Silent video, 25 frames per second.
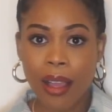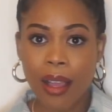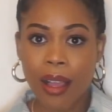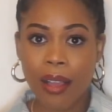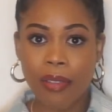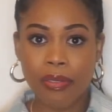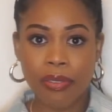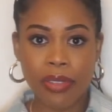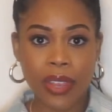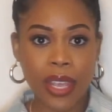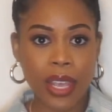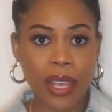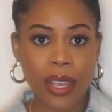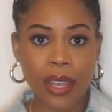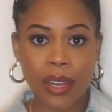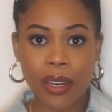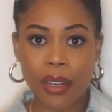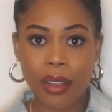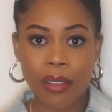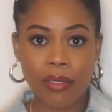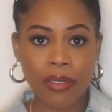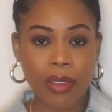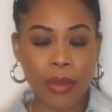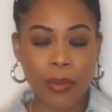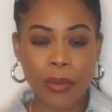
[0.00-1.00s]
and then
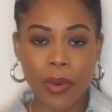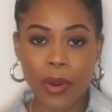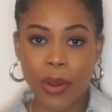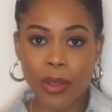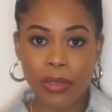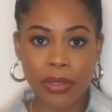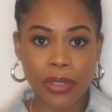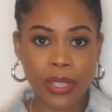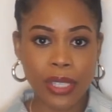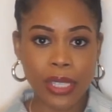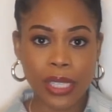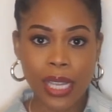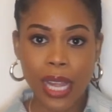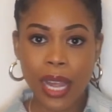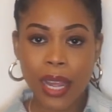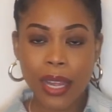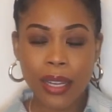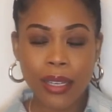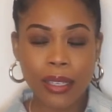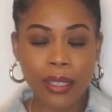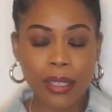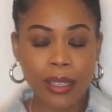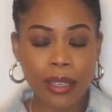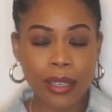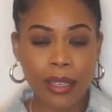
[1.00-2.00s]
they were on the
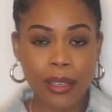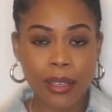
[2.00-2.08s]
stand.